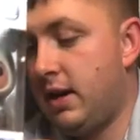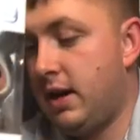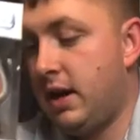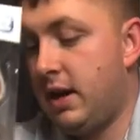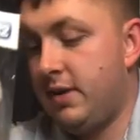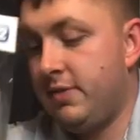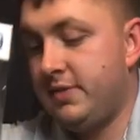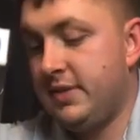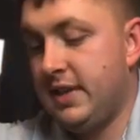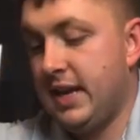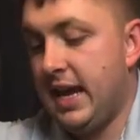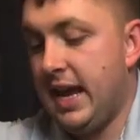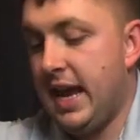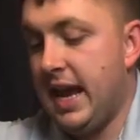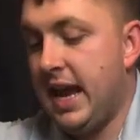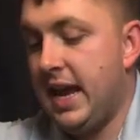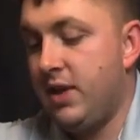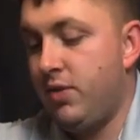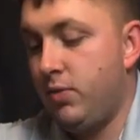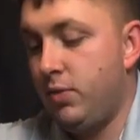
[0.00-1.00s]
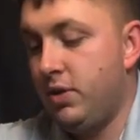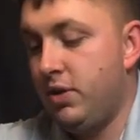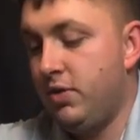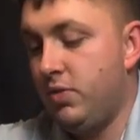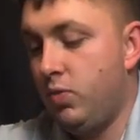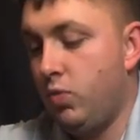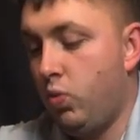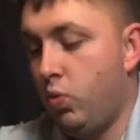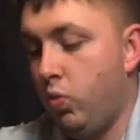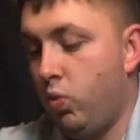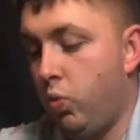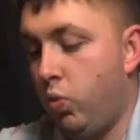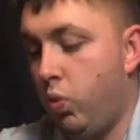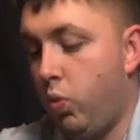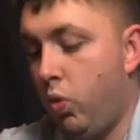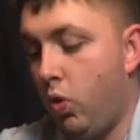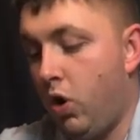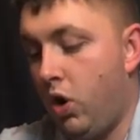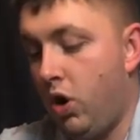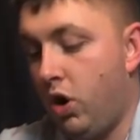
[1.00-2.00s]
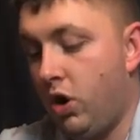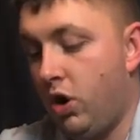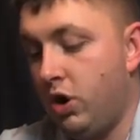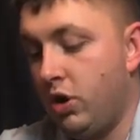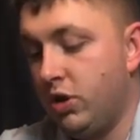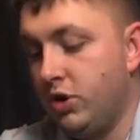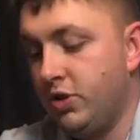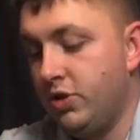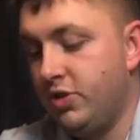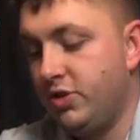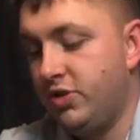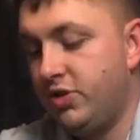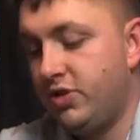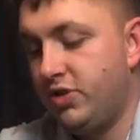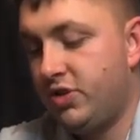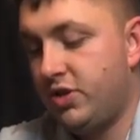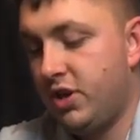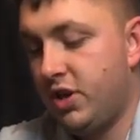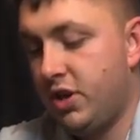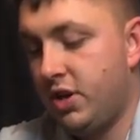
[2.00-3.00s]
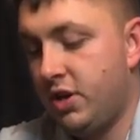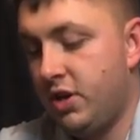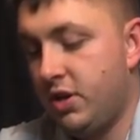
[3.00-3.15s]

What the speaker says: after Edward was